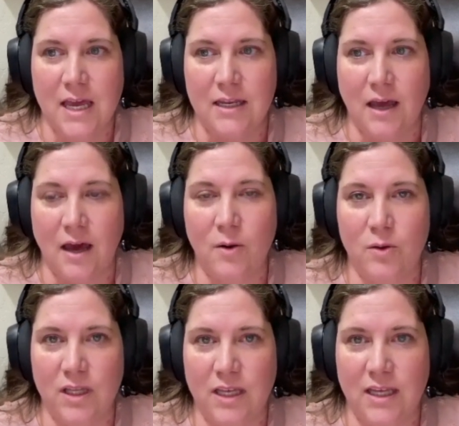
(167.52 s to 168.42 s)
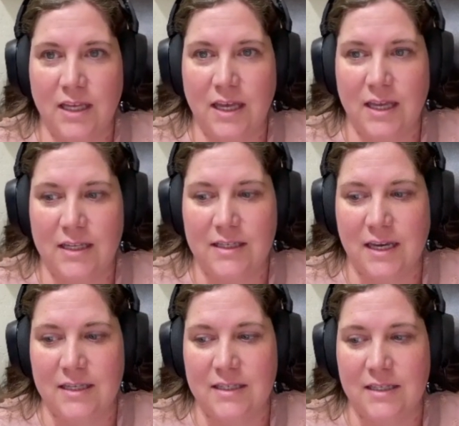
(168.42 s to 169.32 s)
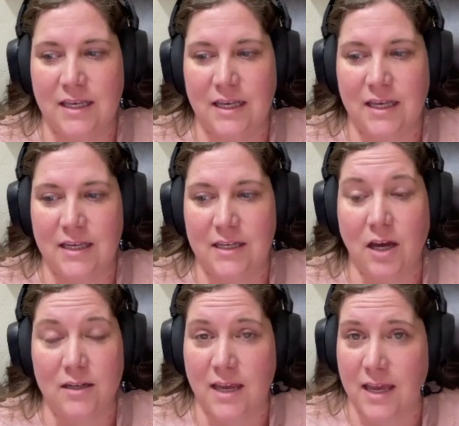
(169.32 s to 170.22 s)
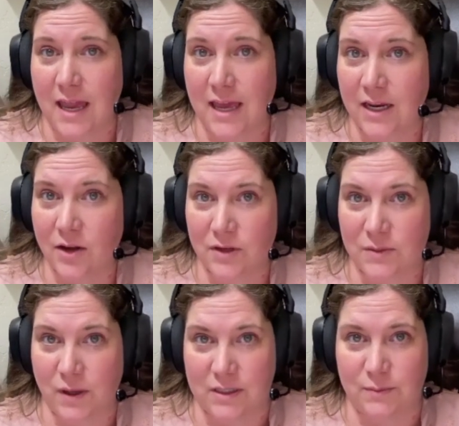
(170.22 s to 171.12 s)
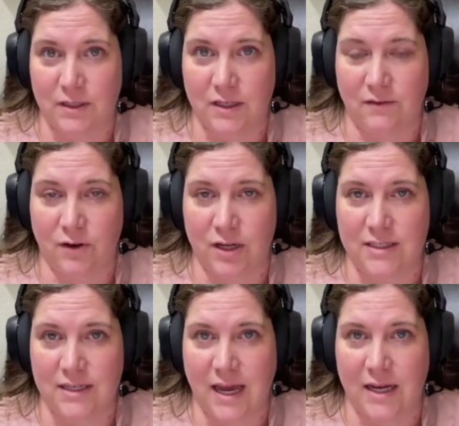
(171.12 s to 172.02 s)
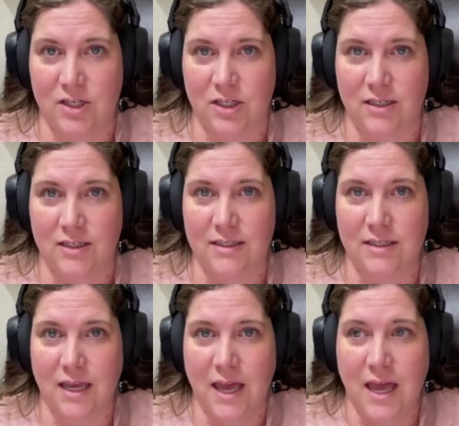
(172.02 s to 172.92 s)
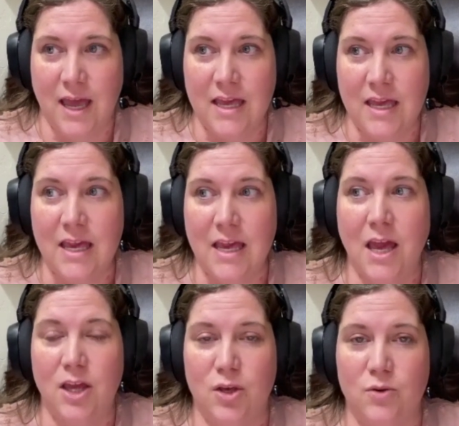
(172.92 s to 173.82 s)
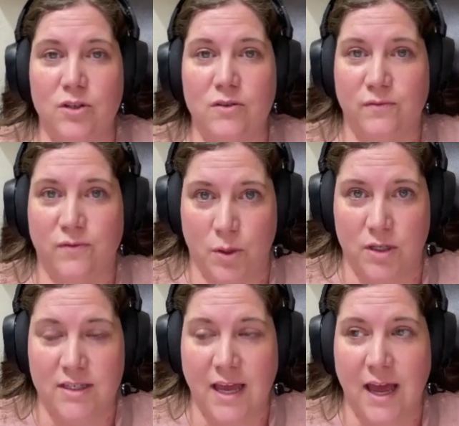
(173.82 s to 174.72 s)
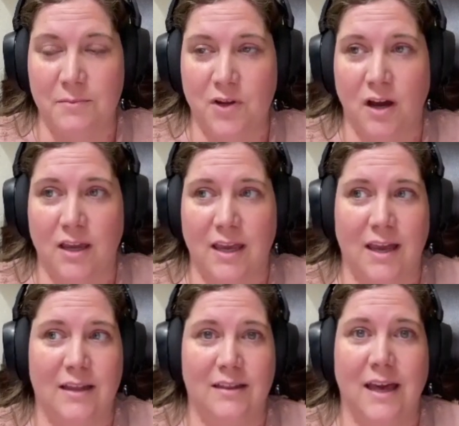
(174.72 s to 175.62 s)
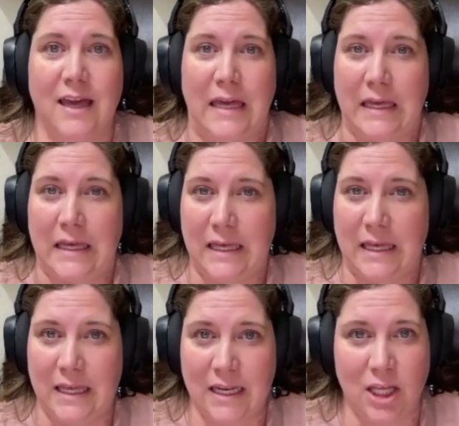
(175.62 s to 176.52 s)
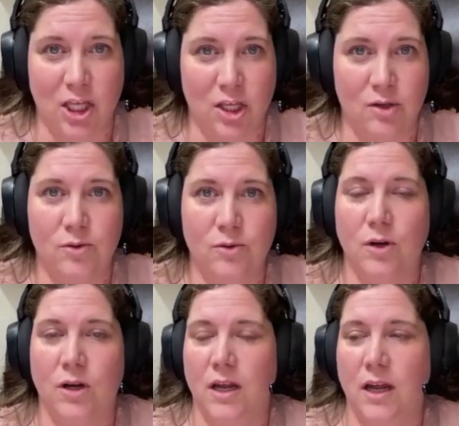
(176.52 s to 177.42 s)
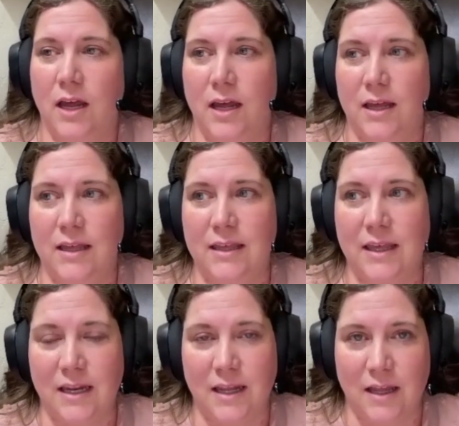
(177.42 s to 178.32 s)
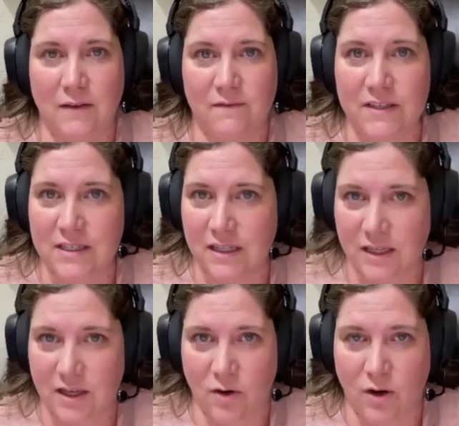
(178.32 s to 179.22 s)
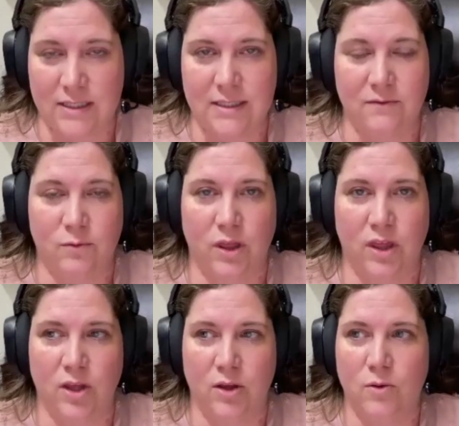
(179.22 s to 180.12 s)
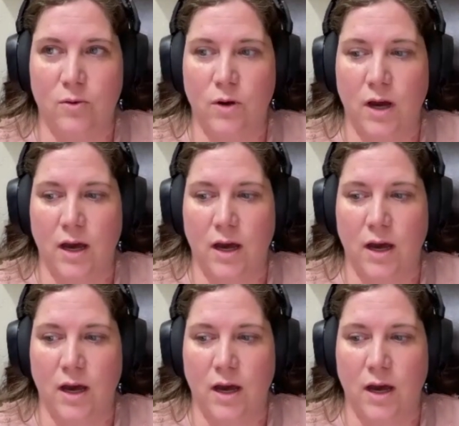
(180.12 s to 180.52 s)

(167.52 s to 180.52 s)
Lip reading: not only does he not take any responsibility for his actions, he uses force. I'm talking like hitting you, getting physically aggressive with you,